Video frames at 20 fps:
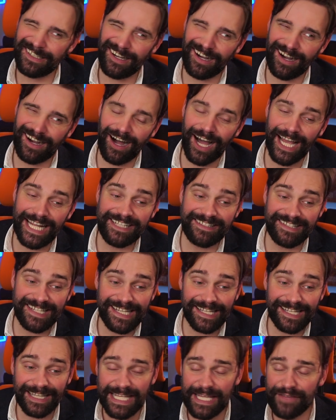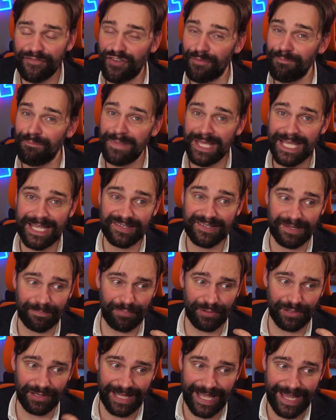ideally for me as a
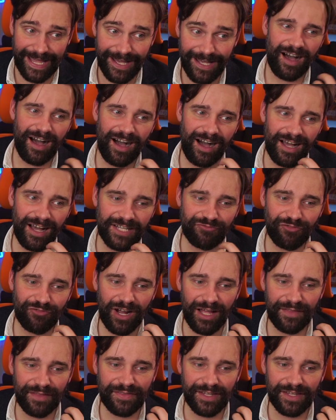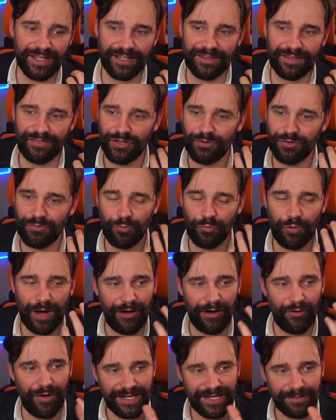player, I'd rather that
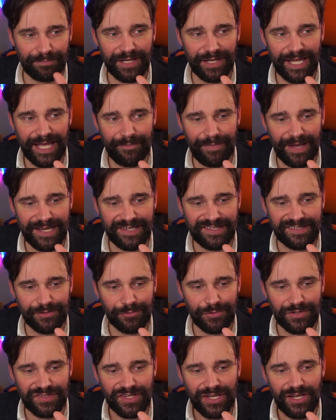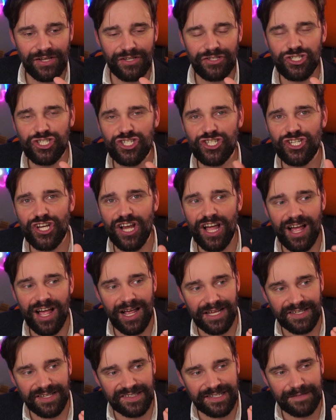WoW had a player base that was
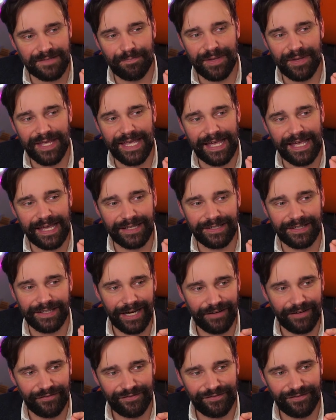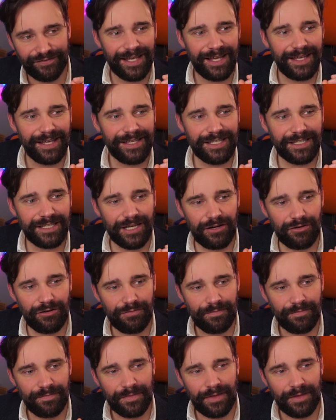just big enough. You
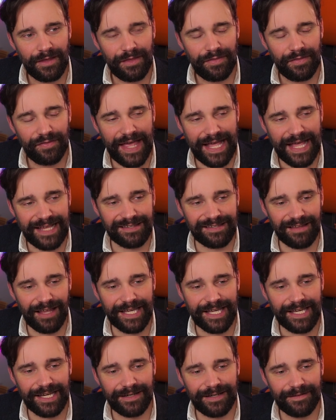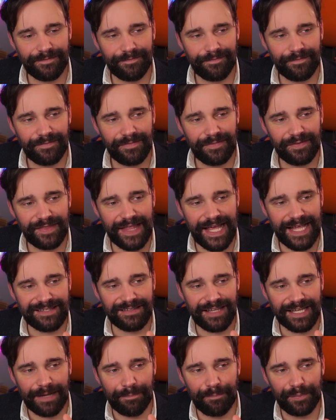know, there's like there's
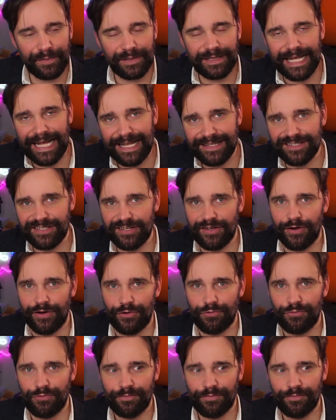like a plateau